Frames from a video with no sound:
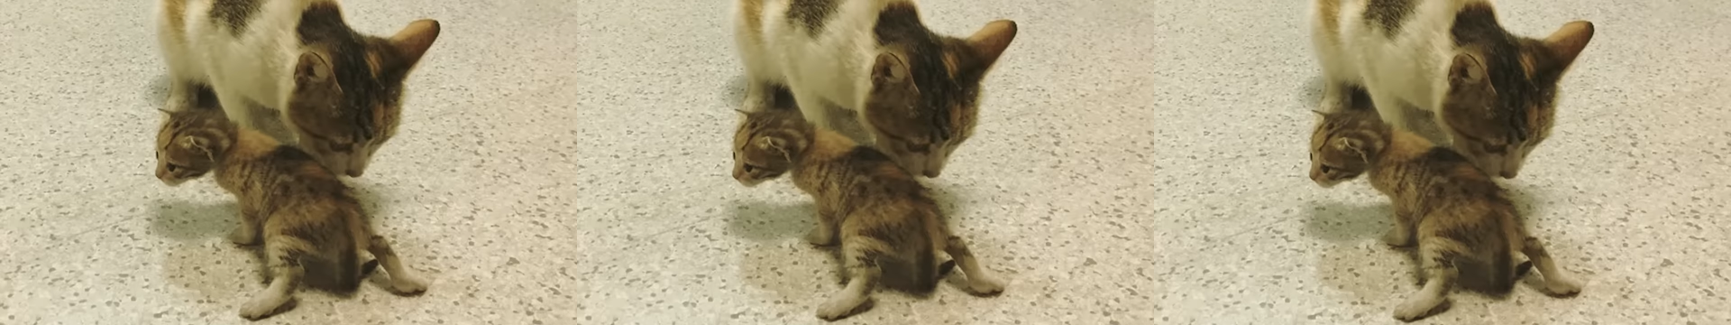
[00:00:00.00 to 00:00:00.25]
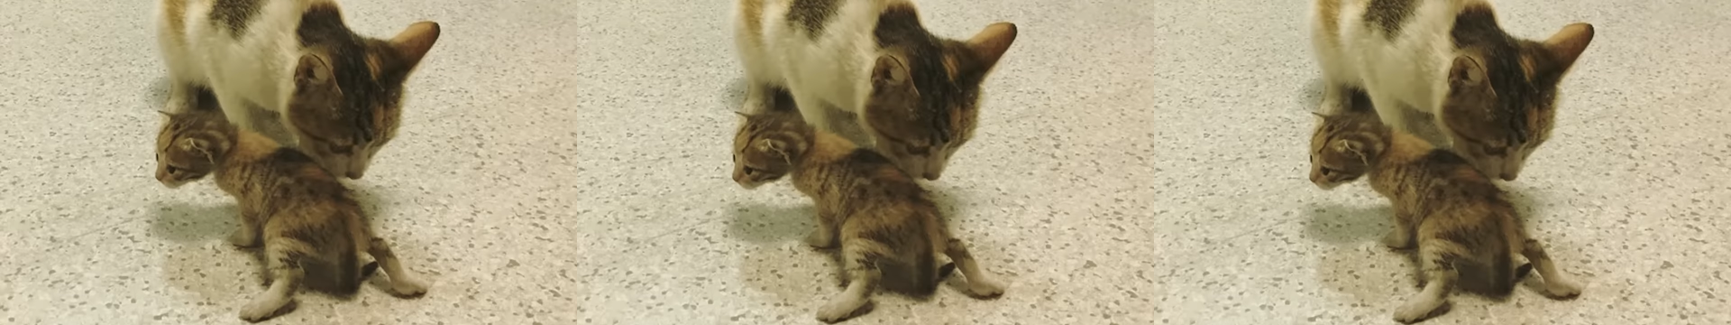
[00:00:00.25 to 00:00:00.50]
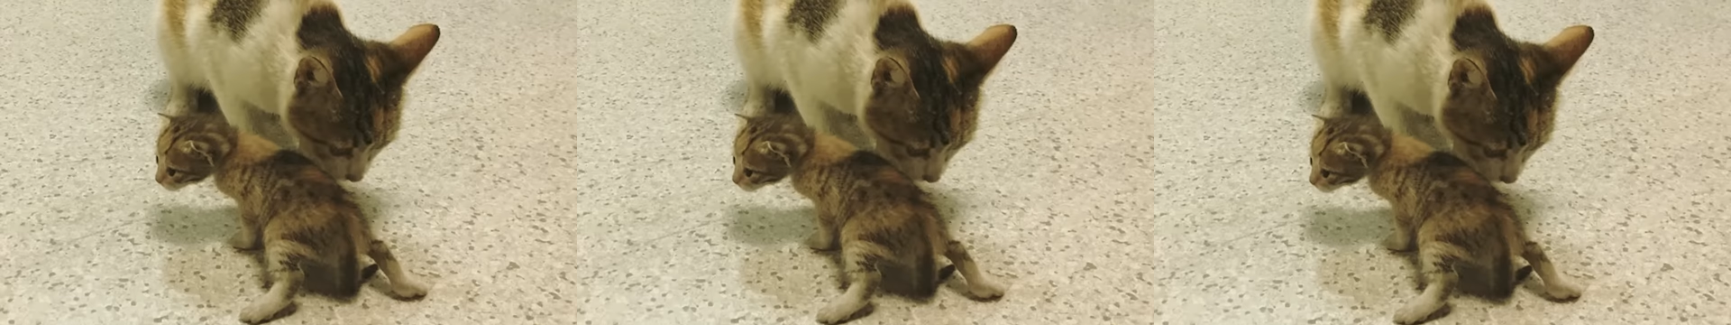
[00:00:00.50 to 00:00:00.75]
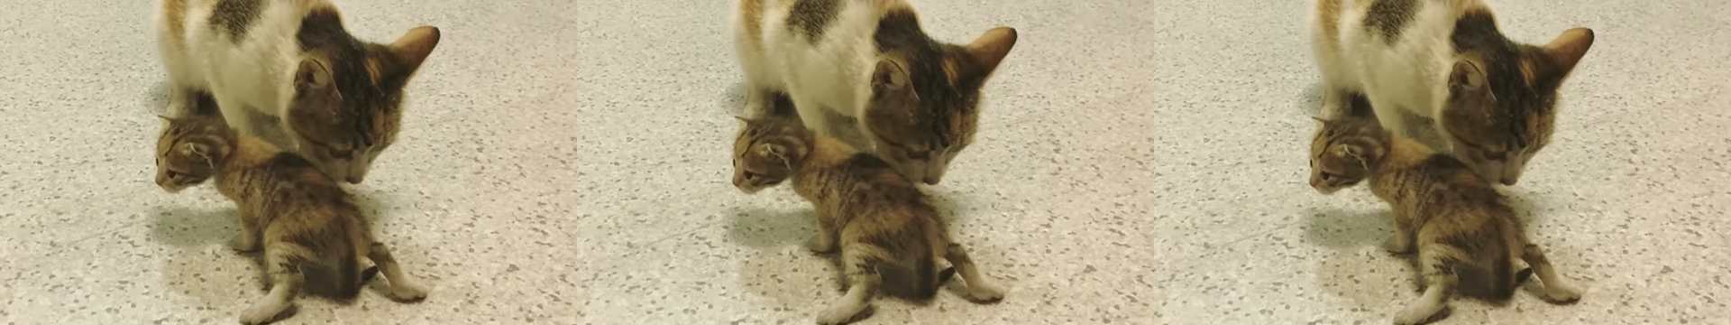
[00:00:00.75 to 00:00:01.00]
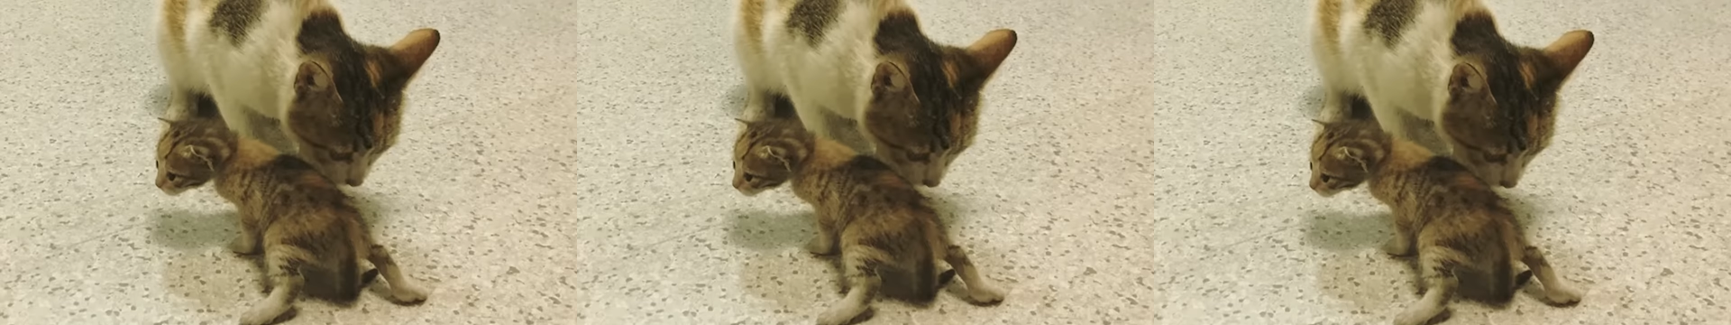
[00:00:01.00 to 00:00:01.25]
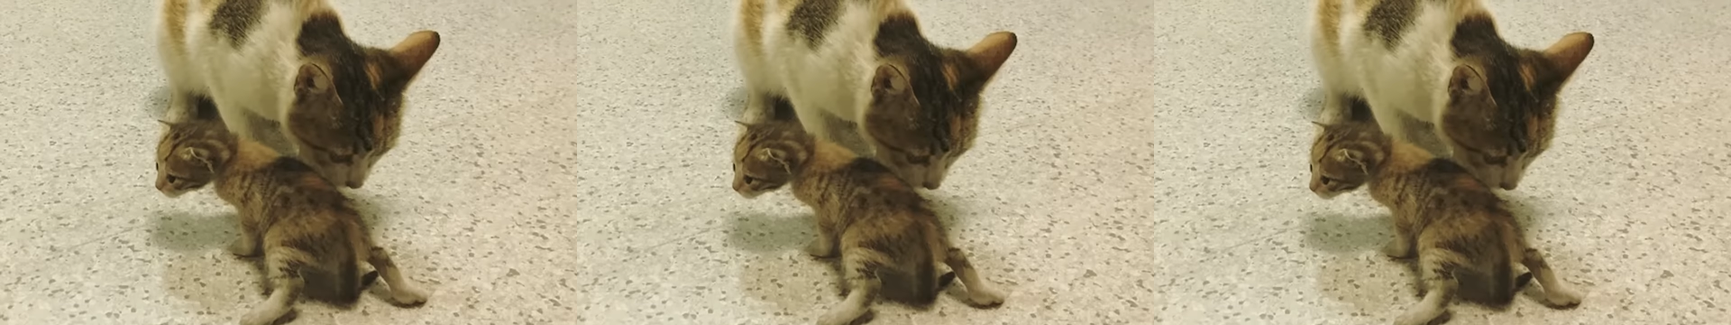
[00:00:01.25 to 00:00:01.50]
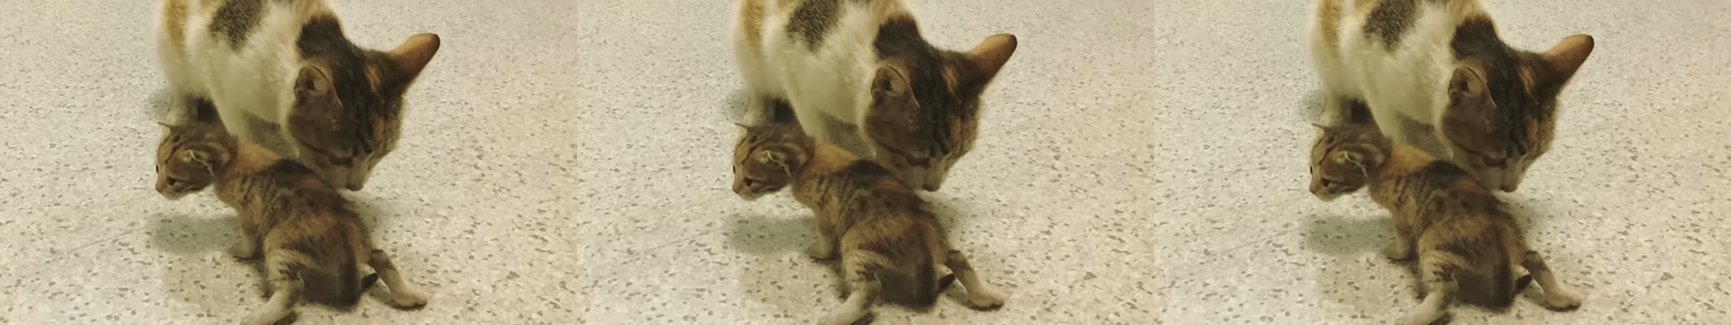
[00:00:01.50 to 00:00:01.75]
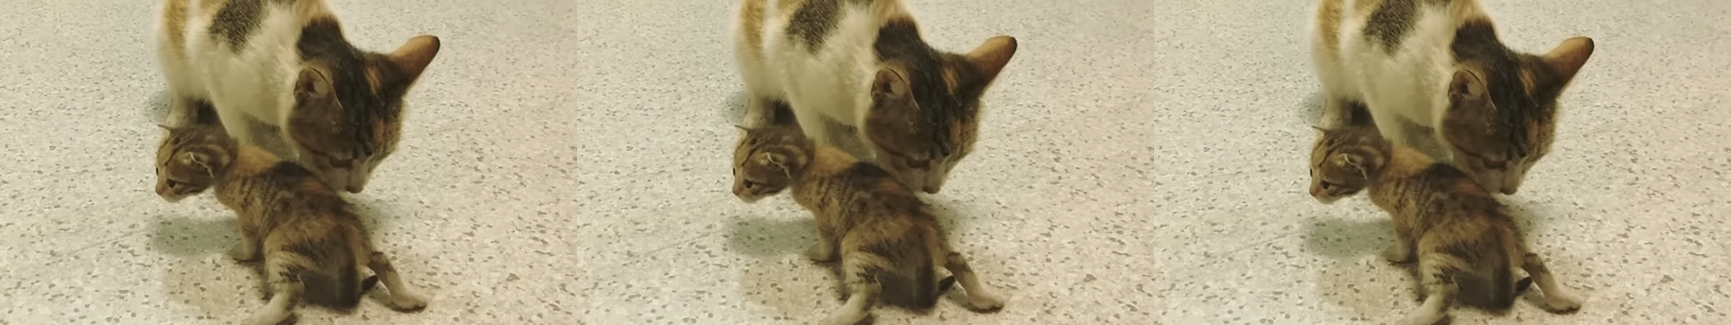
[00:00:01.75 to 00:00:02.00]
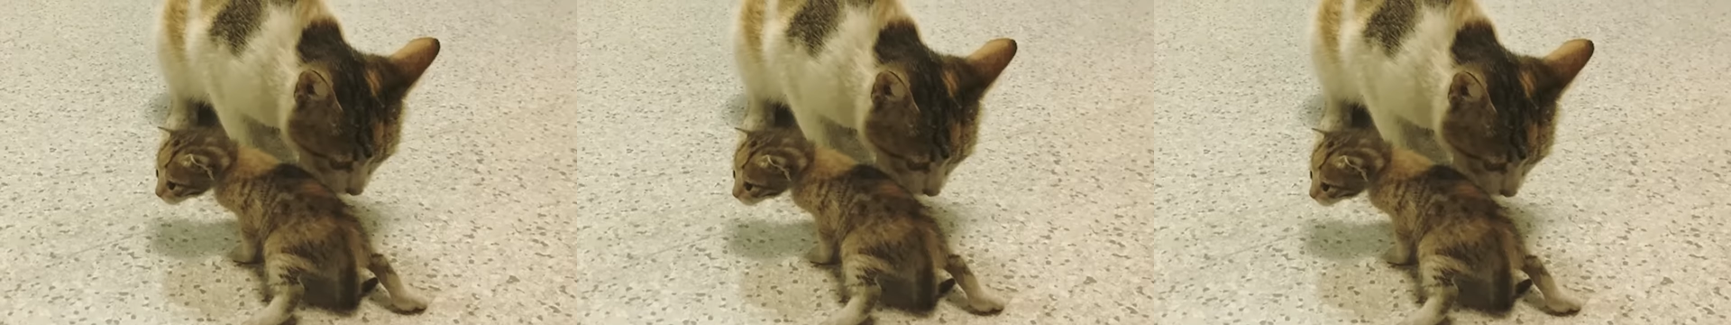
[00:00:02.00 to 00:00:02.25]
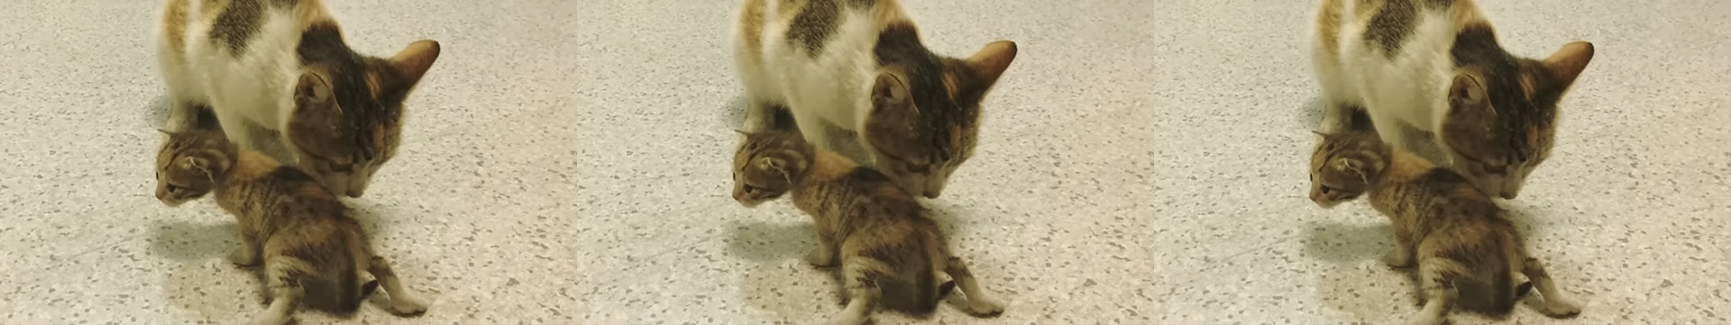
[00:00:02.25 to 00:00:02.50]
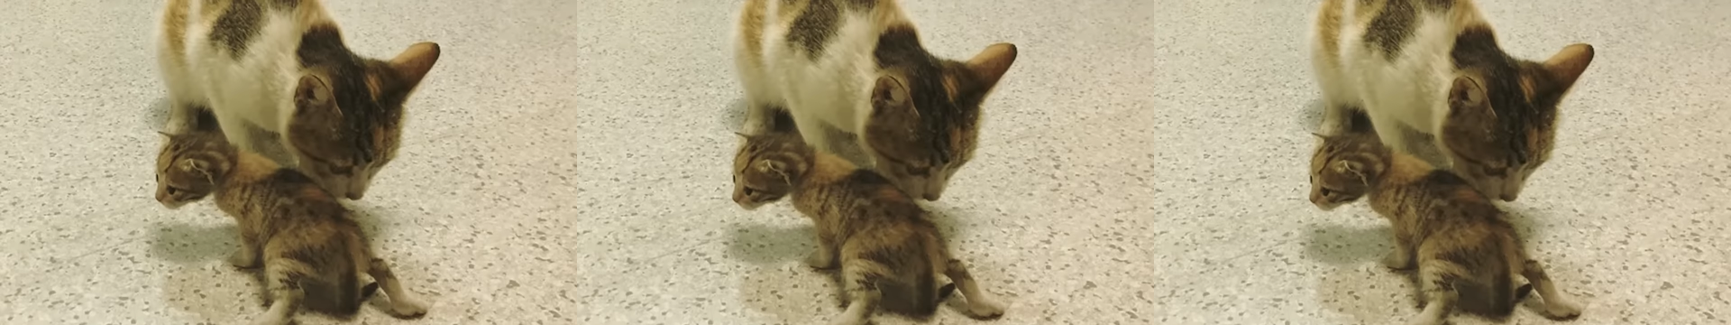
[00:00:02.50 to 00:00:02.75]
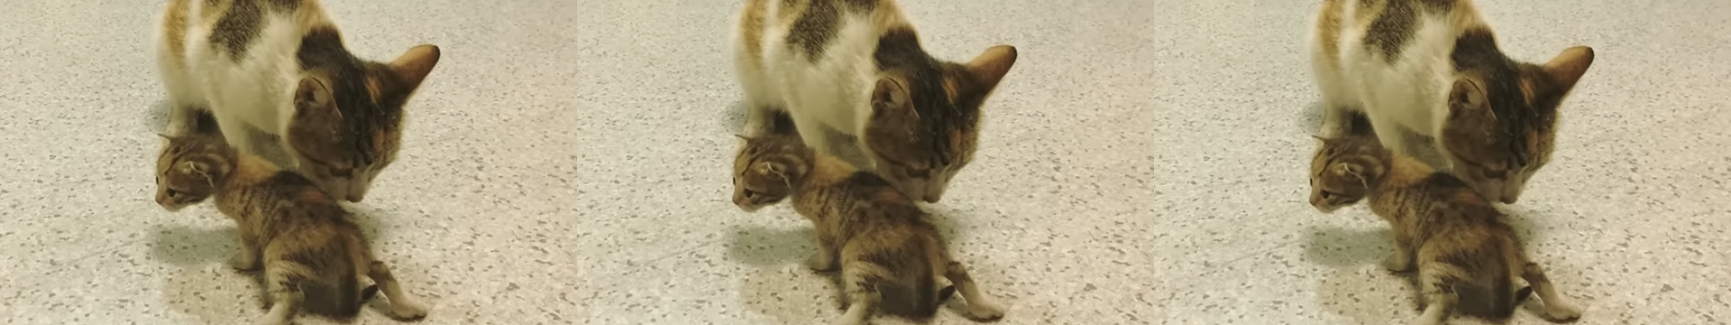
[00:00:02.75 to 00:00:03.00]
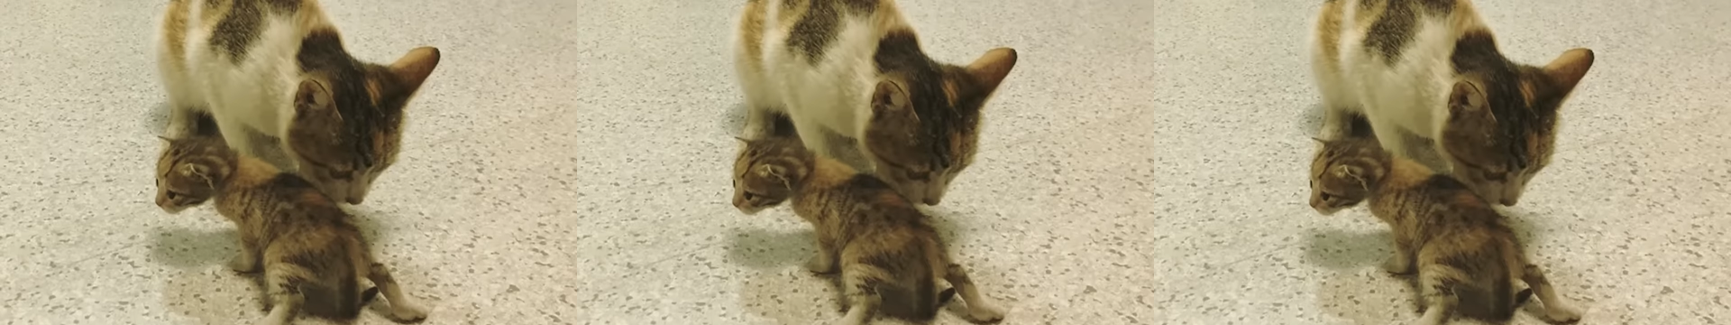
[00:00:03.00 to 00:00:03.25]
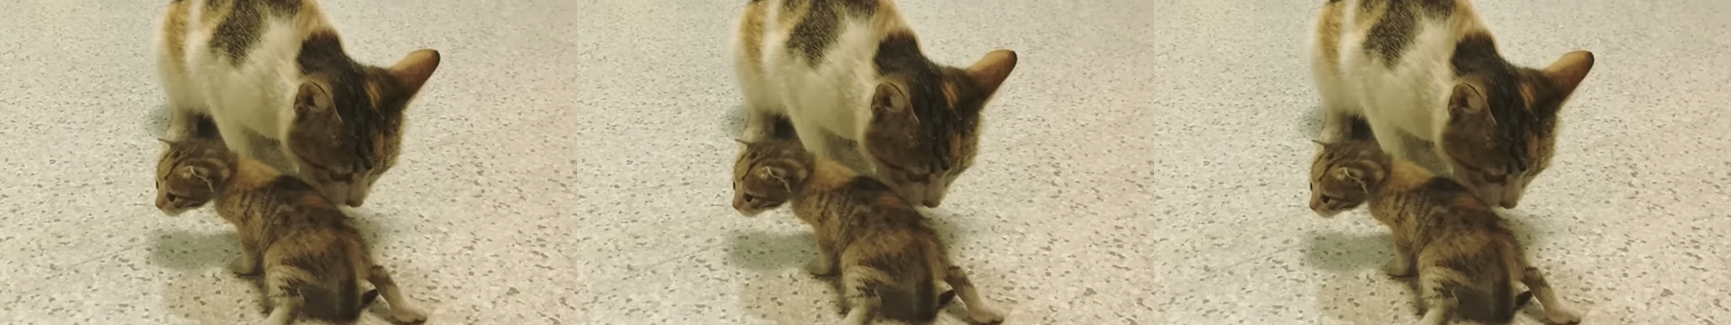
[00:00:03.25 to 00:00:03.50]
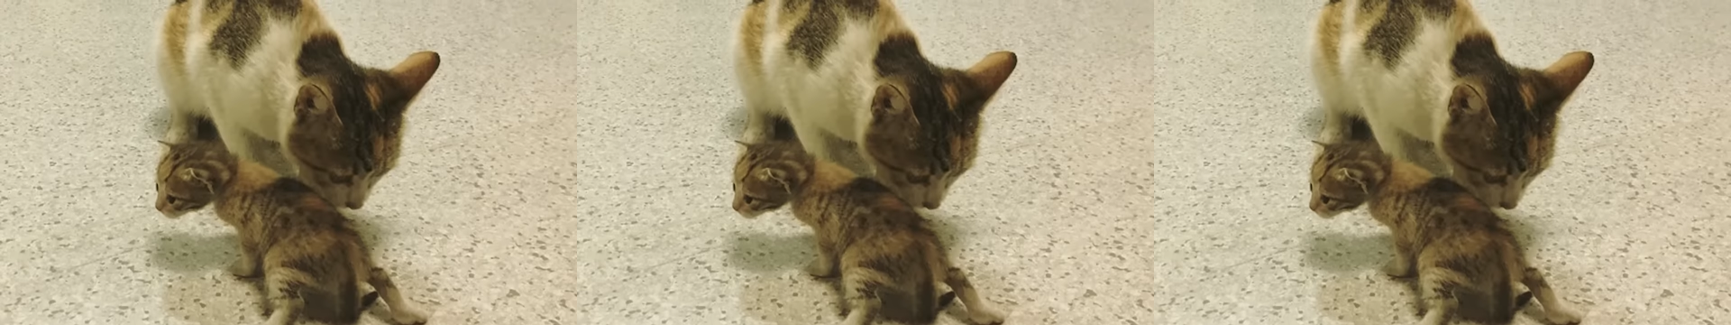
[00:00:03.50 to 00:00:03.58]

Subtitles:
(no speaker visible)